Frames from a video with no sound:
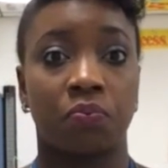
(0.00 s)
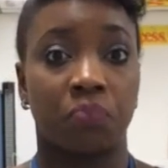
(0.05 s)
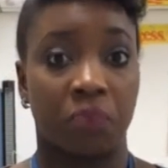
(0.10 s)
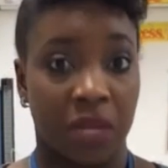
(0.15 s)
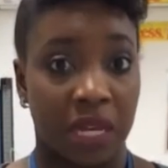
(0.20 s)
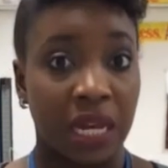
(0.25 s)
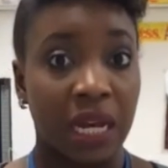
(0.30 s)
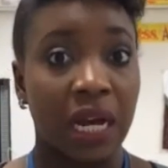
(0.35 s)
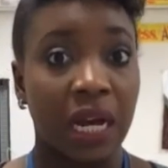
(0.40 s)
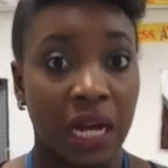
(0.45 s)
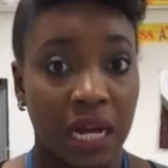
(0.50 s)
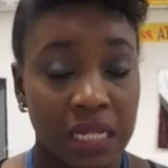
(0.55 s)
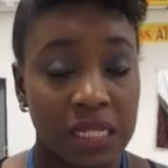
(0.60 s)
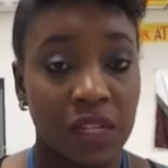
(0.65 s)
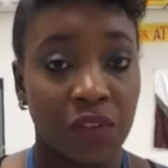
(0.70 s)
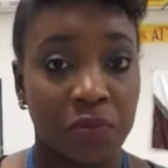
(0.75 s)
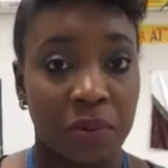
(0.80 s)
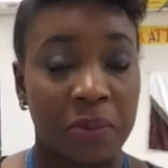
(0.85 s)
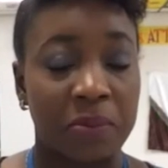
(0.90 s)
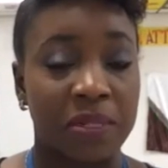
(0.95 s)
because
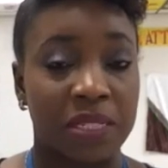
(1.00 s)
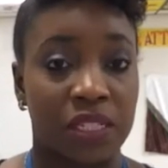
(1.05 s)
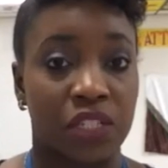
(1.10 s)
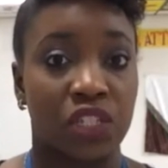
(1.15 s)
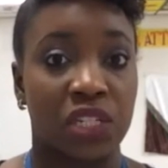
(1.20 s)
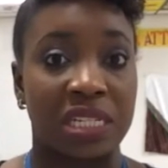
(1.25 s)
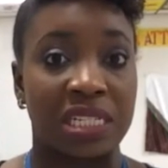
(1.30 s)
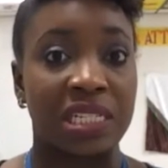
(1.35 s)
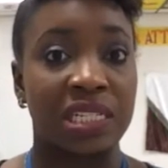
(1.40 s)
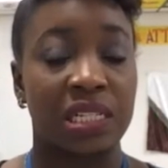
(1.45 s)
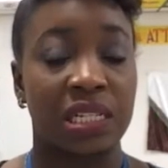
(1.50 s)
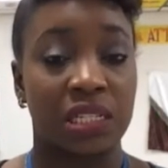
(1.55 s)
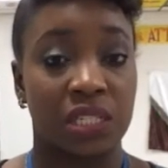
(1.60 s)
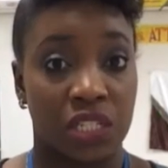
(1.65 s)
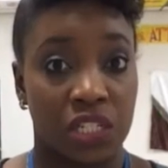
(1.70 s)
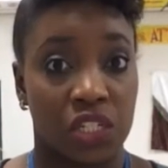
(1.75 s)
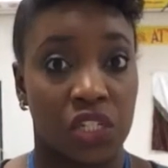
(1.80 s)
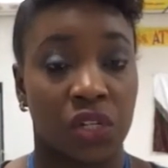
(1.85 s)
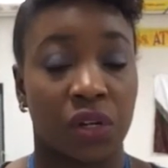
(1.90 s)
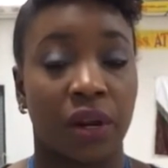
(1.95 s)
of my position as a
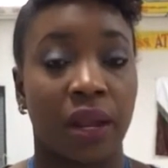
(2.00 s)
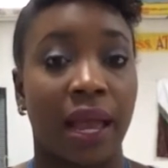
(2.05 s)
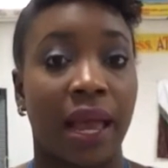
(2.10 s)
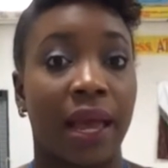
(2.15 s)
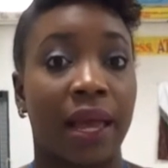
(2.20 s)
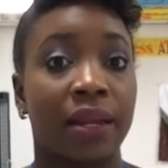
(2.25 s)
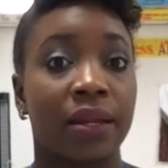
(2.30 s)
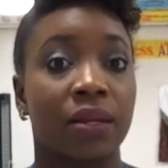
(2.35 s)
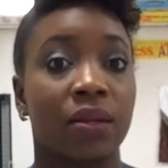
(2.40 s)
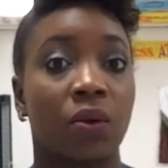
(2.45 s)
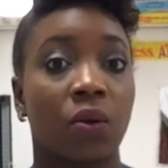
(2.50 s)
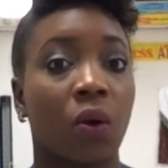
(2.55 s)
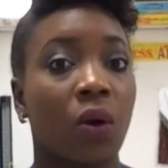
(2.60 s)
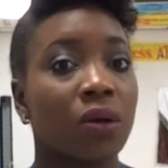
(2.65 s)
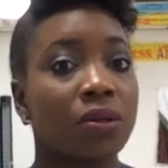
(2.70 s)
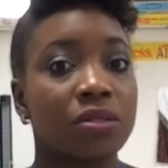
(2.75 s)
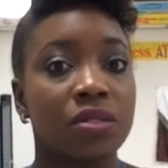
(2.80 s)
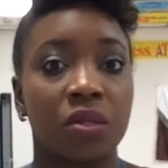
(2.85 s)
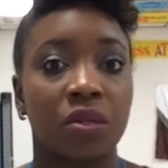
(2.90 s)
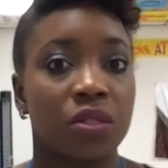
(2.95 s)
teacher and
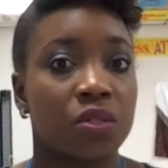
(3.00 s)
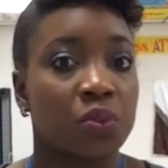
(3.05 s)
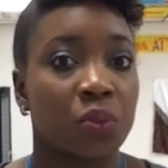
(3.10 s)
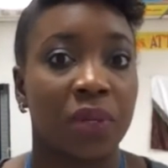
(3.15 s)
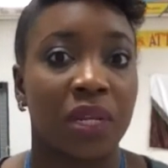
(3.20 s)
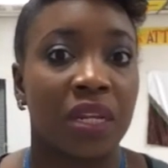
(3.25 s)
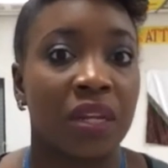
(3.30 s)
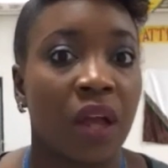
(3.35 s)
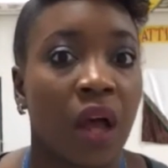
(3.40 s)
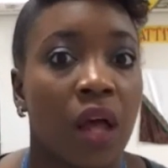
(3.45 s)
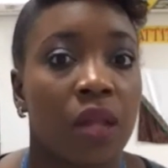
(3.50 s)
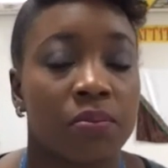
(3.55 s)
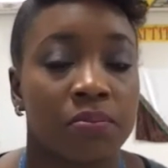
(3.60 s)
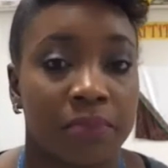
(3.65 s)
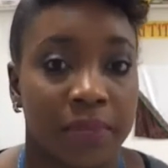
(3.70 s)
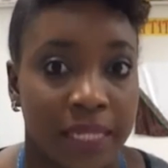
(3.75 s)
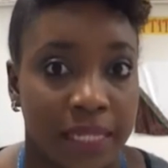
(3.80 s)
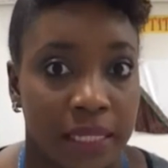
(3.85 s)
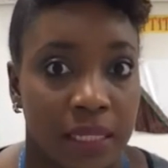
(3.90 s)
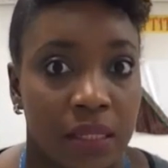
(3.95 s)
also it's really
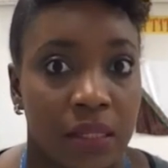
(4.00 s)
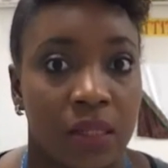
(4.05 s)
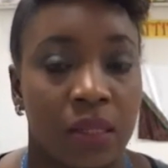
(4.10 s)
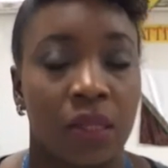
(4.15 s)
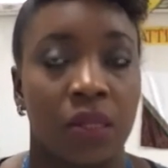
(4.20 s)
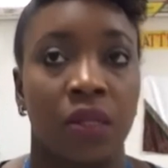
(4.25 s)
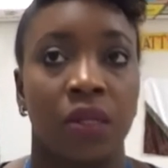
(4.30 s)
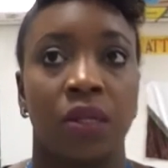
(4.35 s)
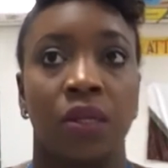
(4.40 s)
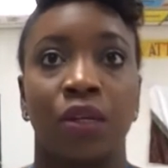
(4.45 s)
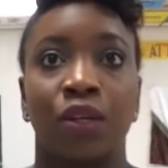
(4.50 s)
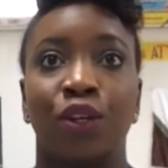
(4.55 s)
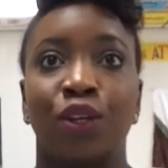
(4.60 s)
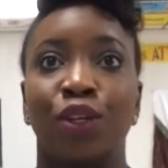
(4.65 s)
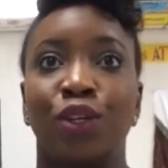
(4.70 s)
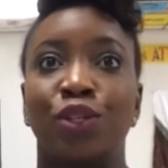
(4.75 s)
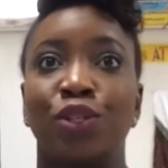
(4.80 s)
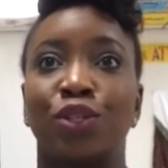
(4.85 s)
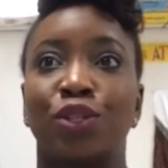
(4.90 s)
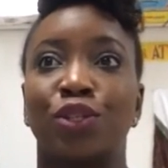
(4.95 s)
not me.
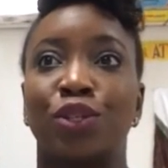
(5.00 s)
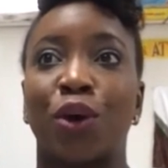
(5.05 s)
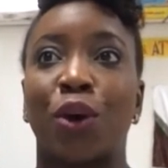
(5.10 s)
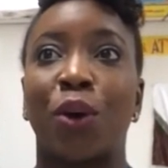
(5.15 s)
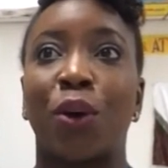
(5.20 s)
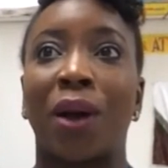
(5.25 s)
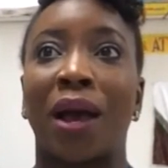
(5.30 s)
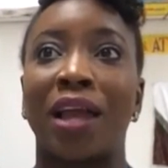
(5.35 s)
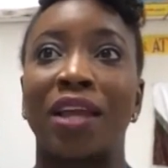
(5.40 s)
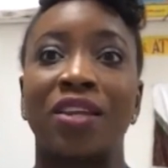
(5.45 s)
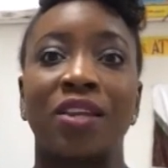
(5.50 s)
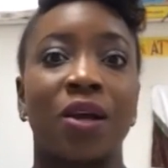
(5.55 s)
So I